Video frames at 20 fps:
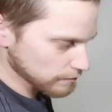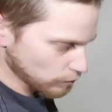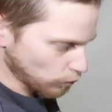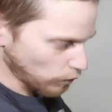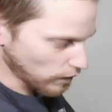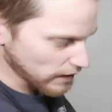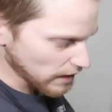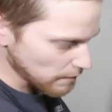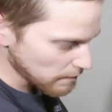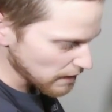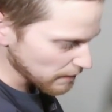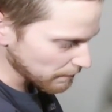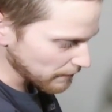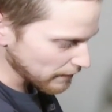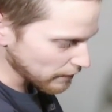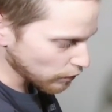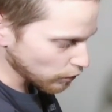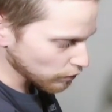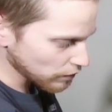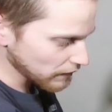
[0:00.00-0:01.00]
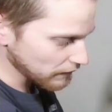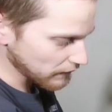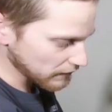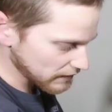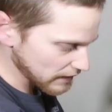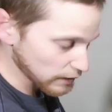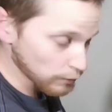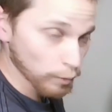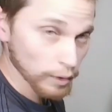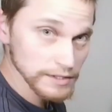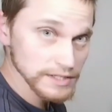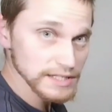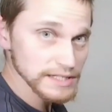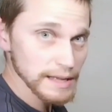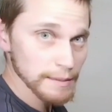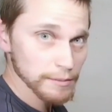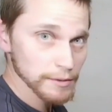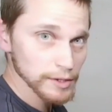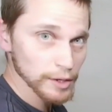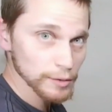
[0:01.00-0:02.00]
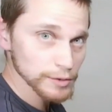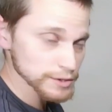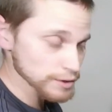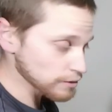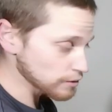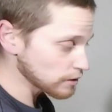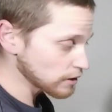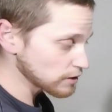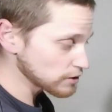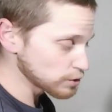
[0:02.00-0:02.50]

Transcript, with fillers: why not make my own and then take one step closer